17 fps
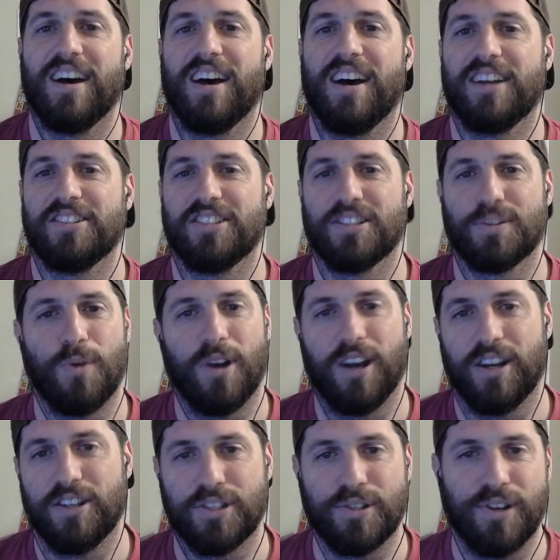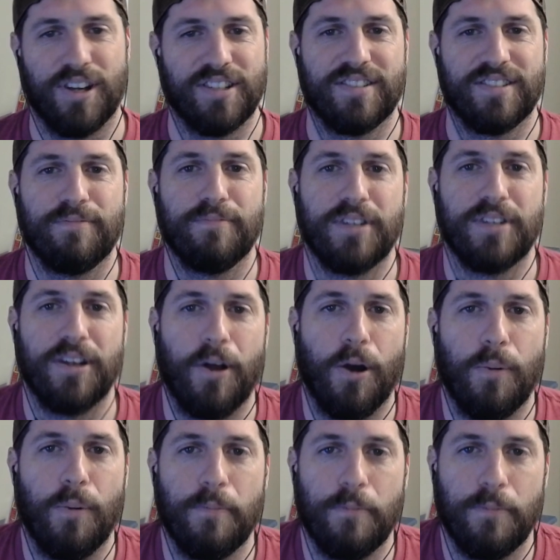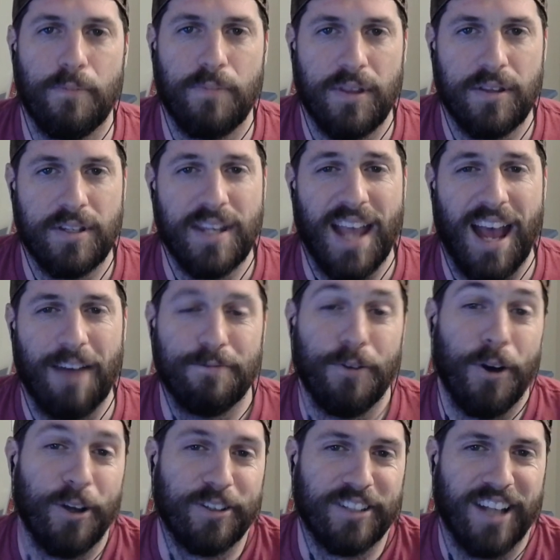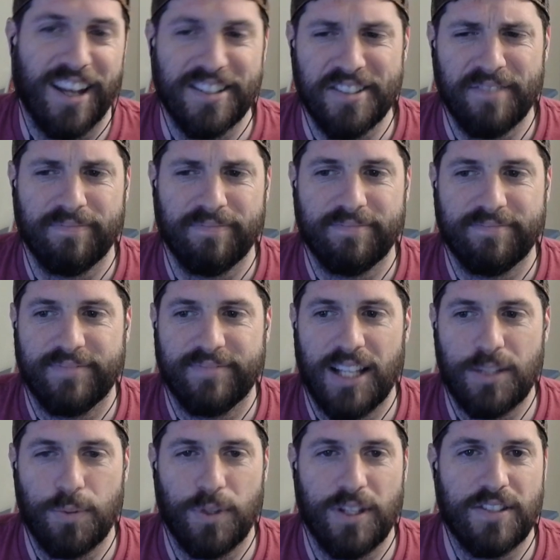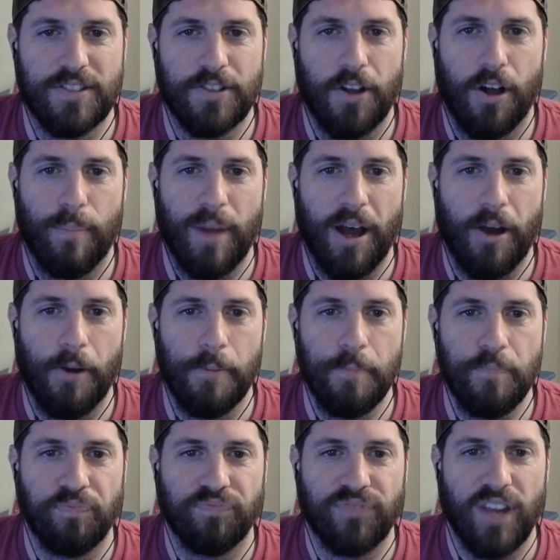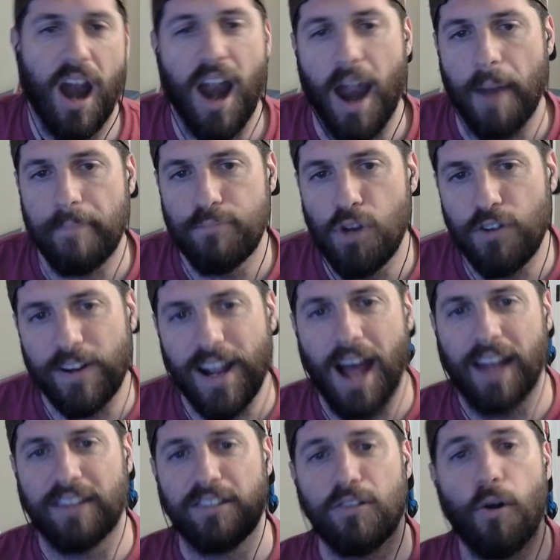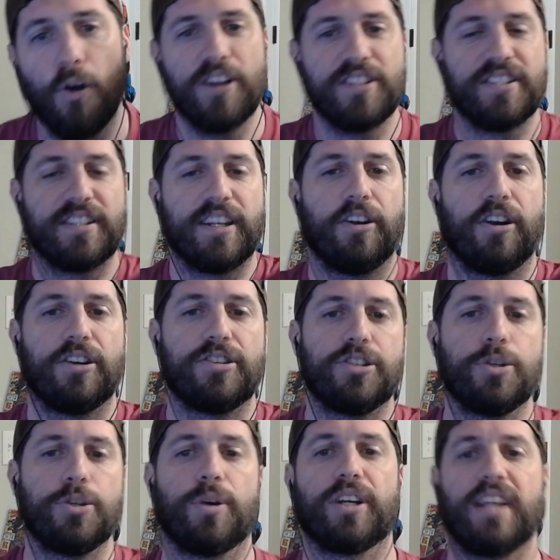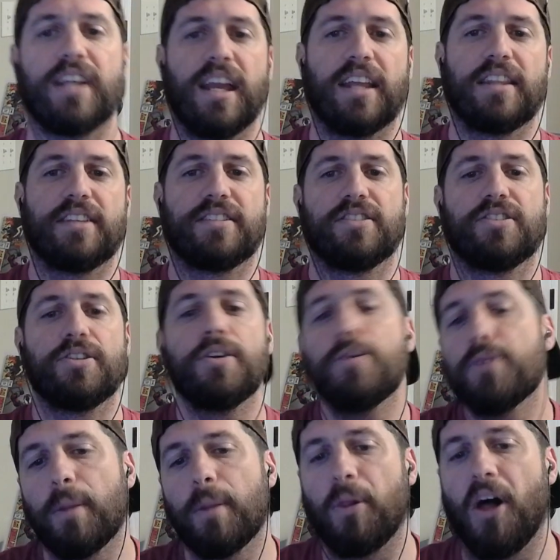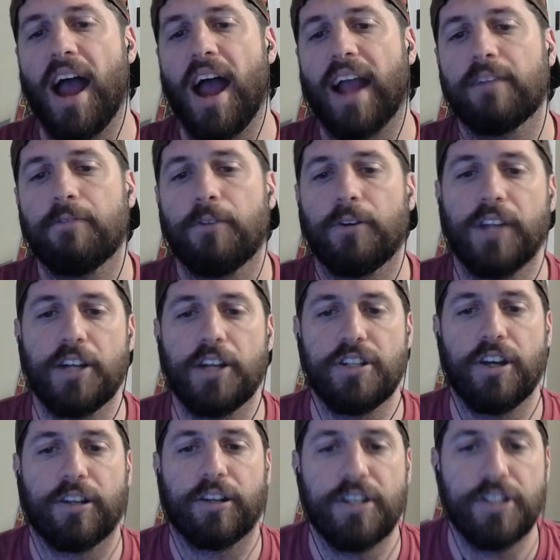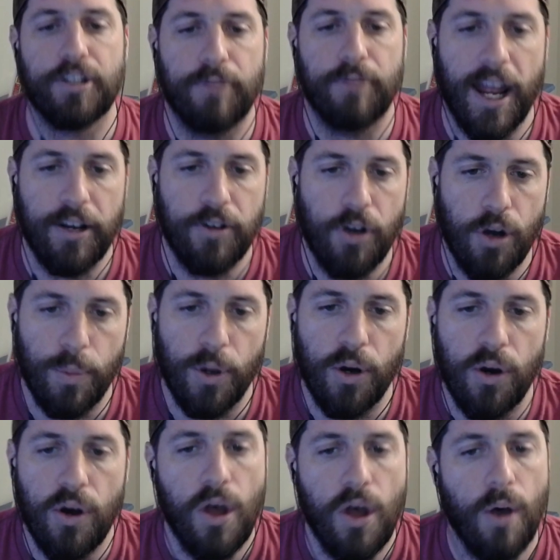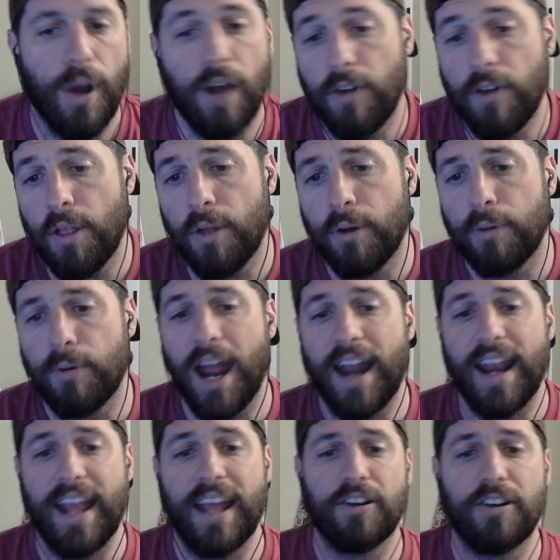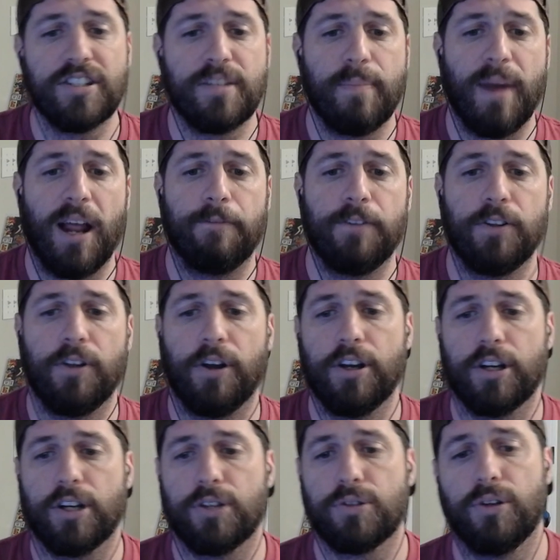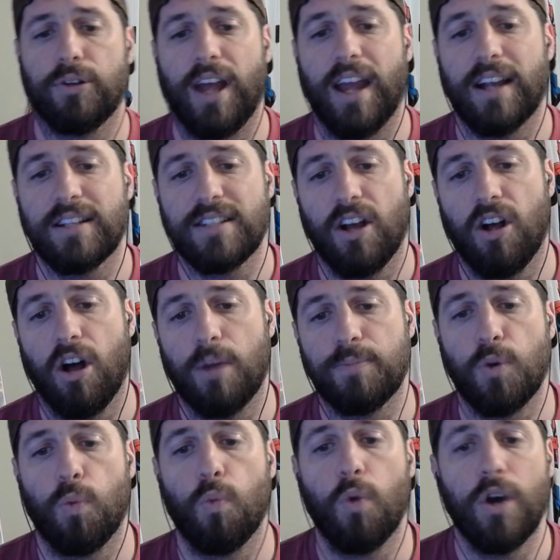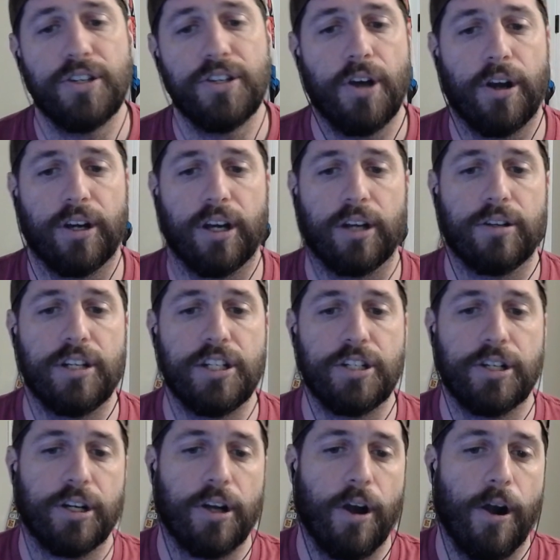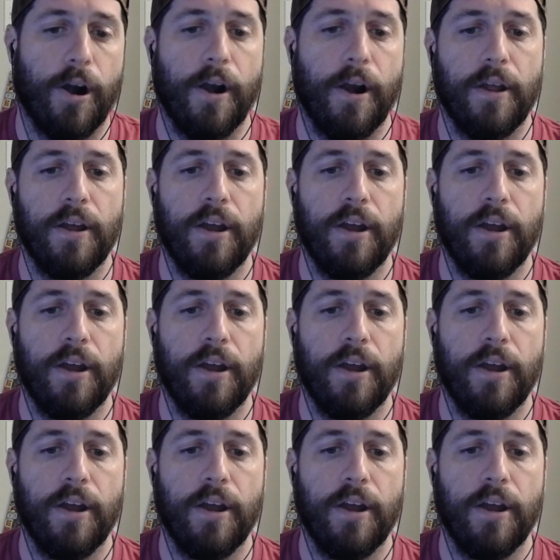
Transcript: just wanted to stress, to have fun, guys. That's what this is all about. All right, moving on. Lord Skitter, Sewer King. This is 2 and a black for legendary creature Rat Noble. Whenever another rat enters the battlefield under your control, exile up to 1 target card